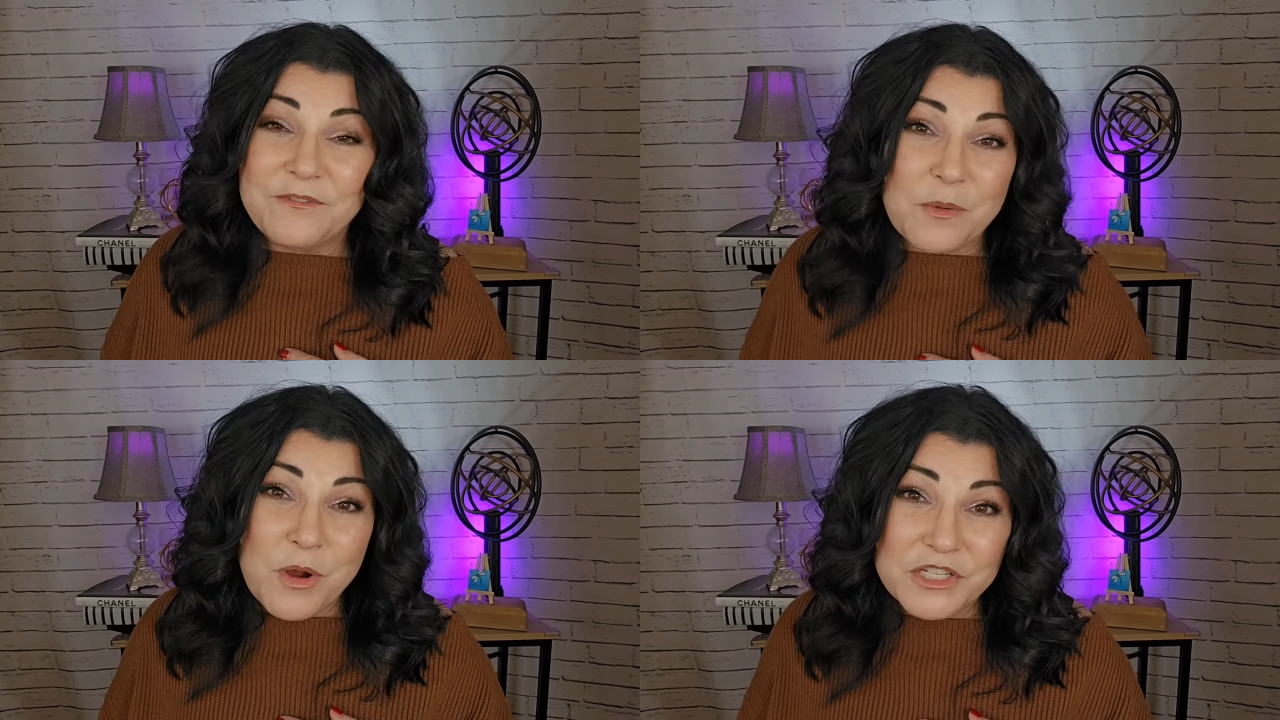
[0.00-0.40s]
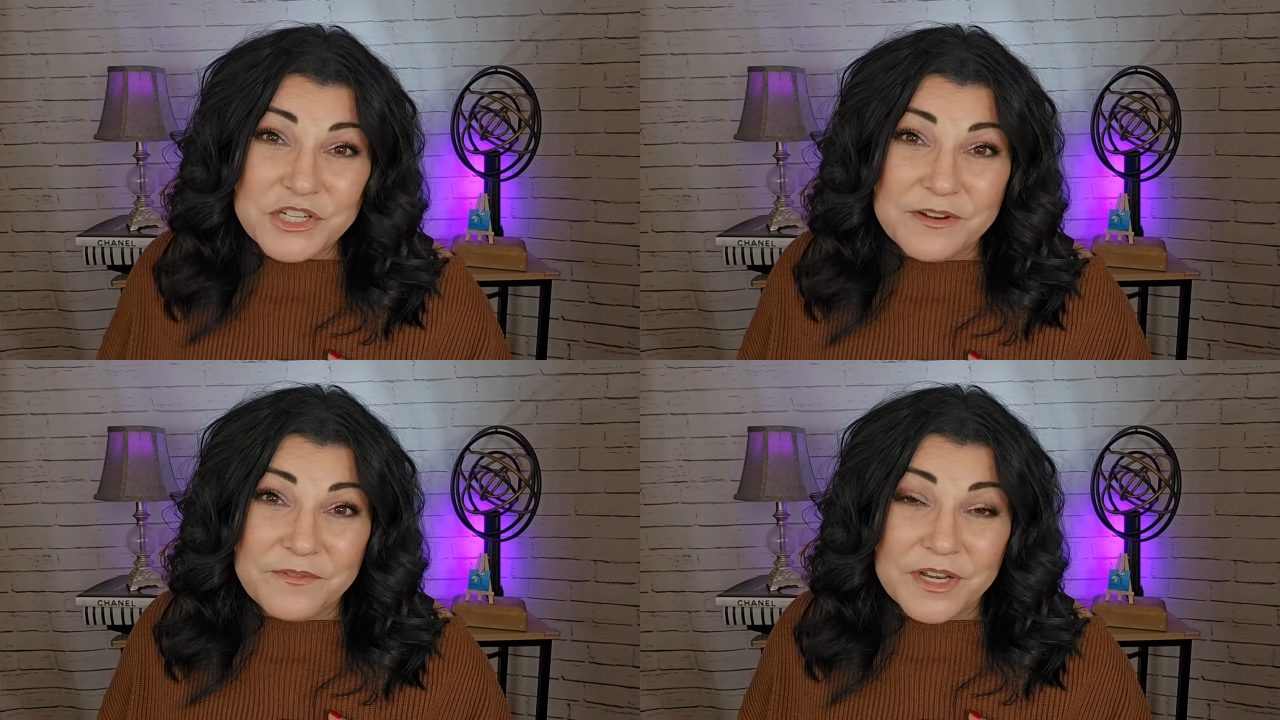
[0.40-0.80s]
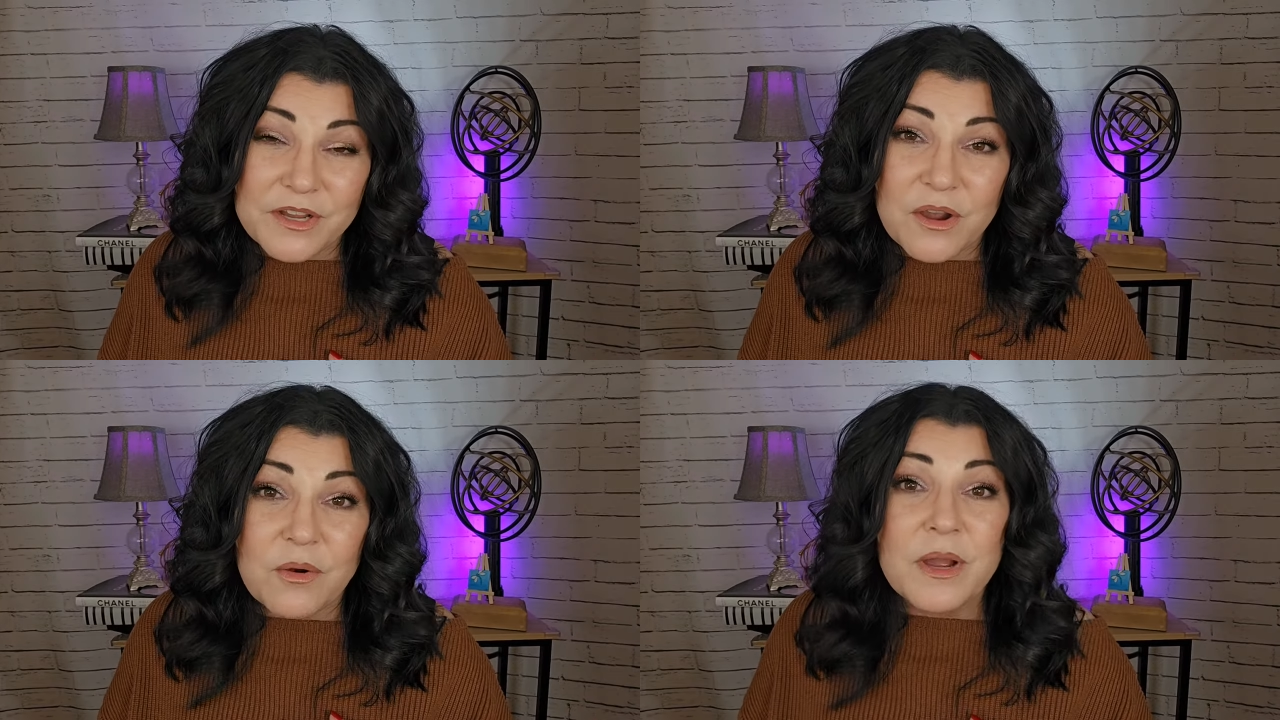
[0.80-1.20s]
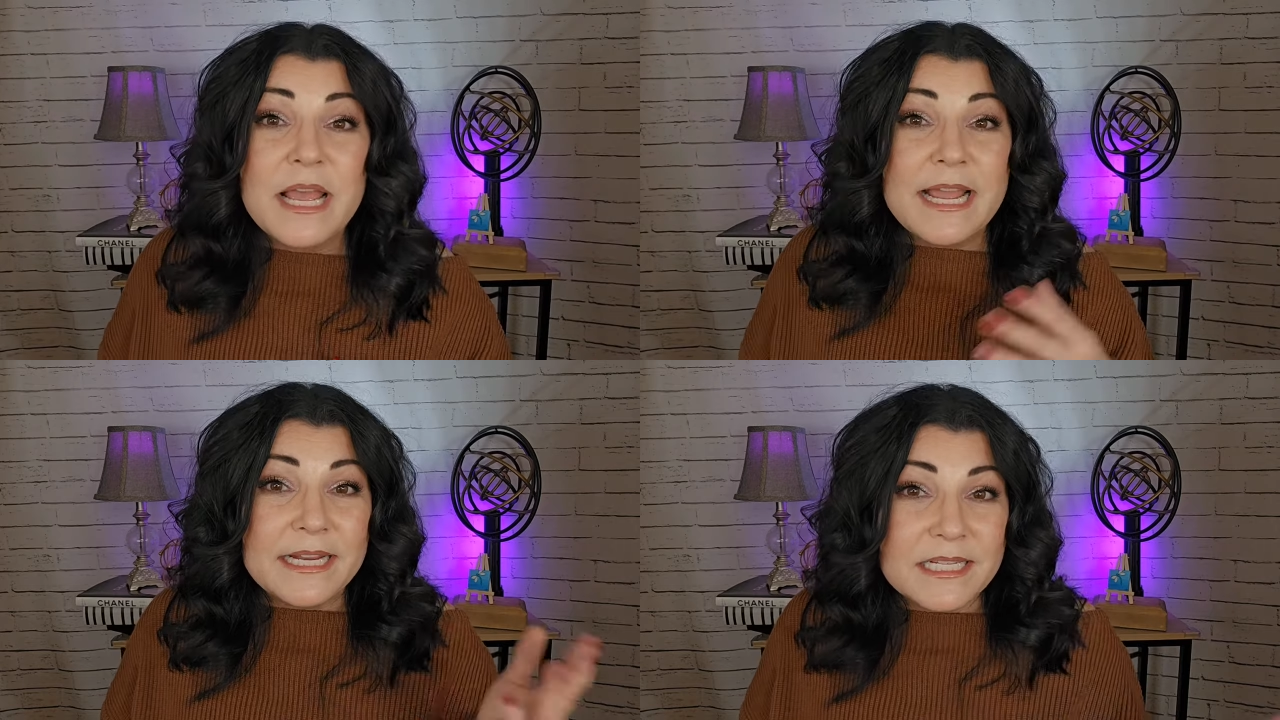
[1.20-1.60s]
if I'm watching a video
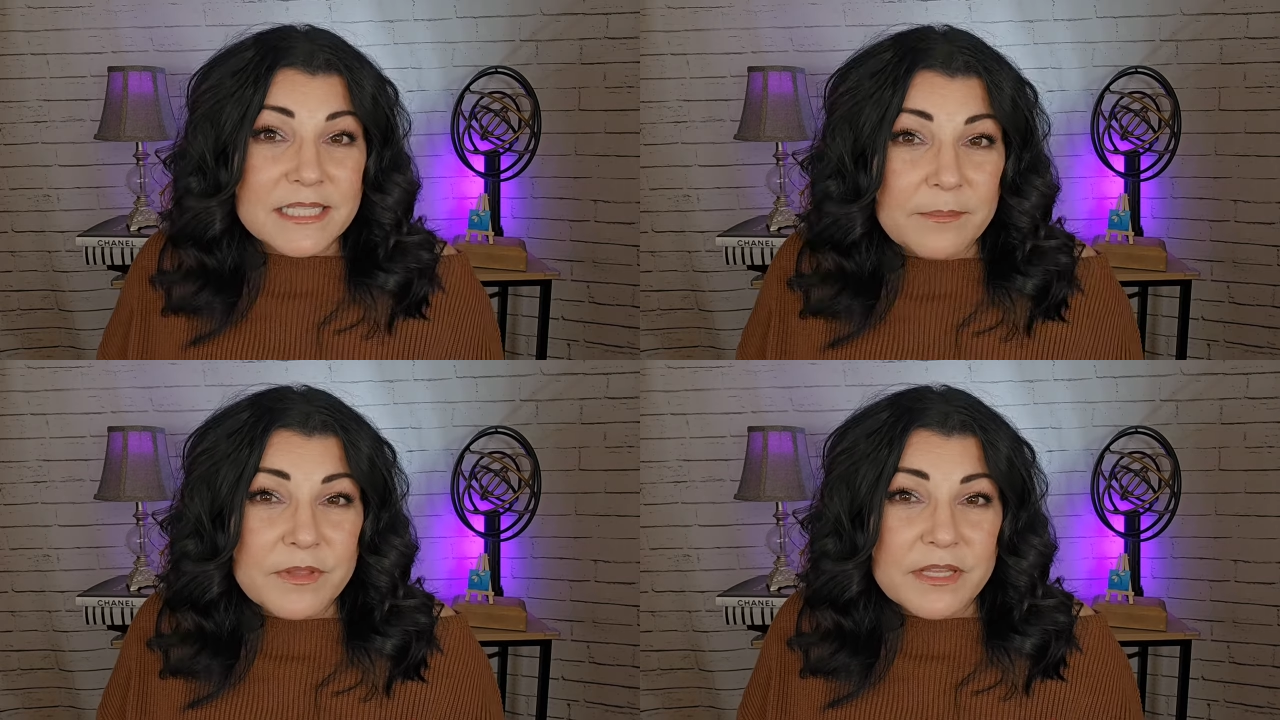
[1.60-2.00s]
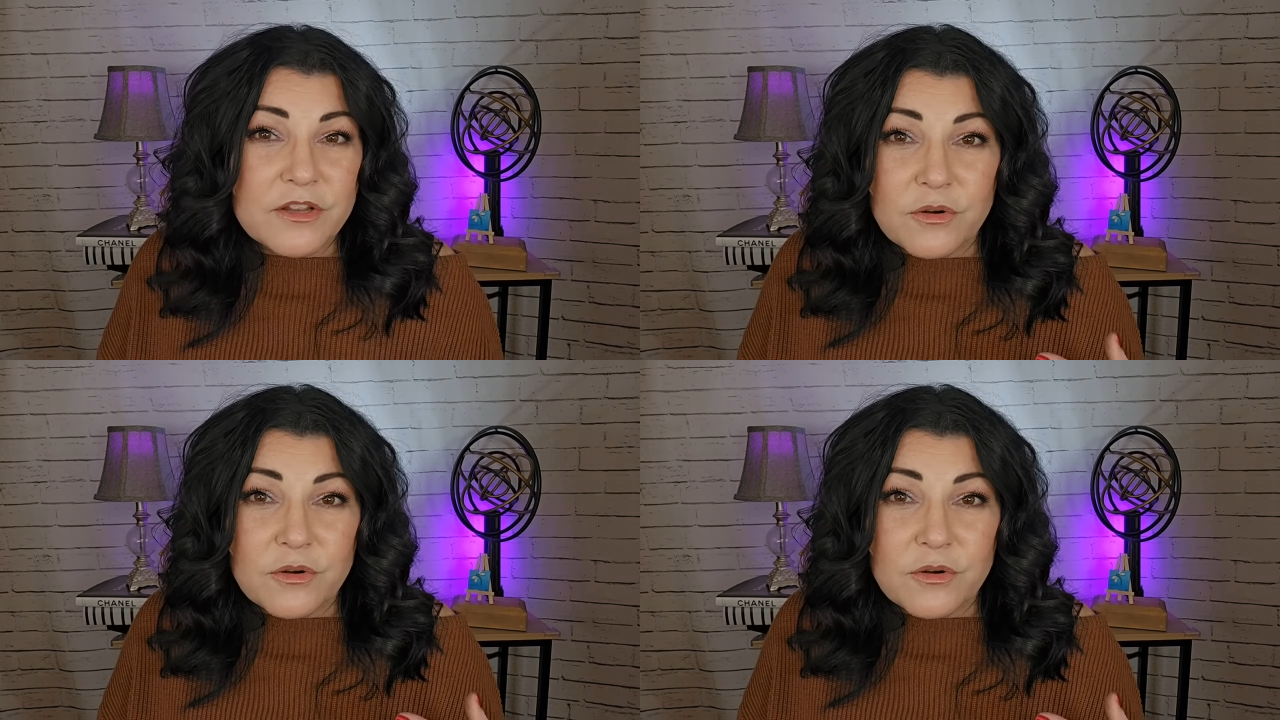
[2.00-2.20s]
and it's something,